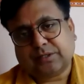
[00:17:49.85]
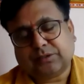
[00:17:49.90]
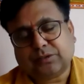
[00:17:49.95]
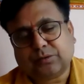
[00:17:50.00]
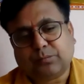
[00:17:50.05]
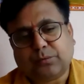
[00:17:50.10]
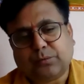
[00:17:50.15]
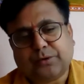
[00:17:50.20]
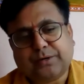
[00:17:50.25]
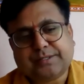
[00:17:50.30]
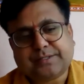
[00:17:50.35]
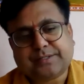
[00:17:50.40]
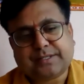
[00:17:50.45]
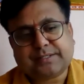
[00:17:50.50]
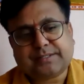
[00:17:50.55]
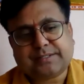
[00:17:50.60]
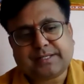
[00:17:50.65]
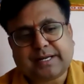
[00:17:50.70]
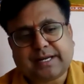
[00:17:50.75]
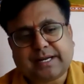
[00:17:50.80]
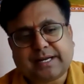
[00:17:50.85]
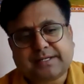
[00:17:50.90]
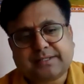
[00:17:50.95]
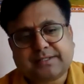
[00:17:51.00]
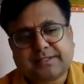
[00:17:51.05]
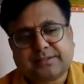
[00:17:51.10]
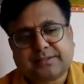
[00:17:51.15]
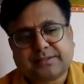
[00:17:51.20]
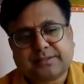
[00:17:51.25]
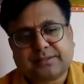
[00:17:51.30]
The poet says
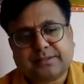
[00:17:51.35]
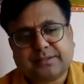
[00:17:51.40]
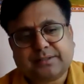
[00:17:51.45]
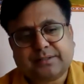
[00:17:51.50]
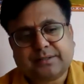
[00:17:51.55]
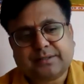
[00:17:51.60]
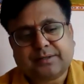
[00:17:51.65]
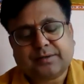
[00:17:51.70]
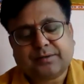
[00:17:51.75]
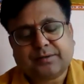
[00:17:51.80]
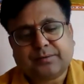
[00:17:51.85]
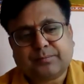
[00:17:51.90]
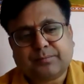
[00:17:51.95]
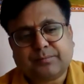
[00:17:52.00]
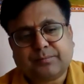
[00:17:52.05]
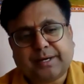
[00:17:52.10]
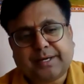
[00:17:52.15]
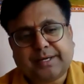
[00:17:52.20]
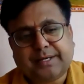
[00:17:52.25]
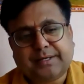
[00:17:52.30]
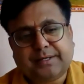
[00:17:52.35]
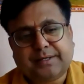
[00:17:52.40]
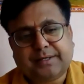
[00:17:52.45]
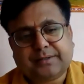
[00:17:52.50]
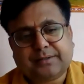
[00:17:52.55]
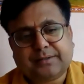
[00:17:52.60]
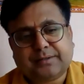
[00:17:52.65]
that my